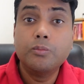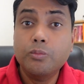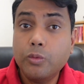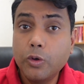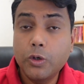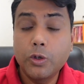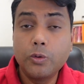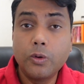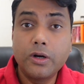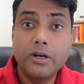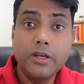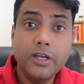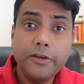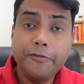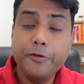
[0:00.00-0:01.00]

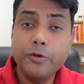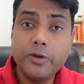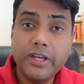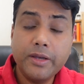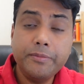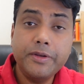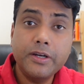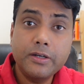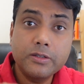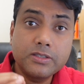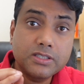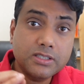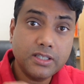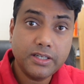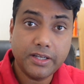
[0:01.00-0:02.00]
Moreover, if you came here to
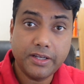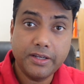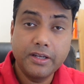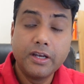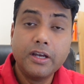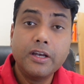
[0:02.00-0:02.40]
study,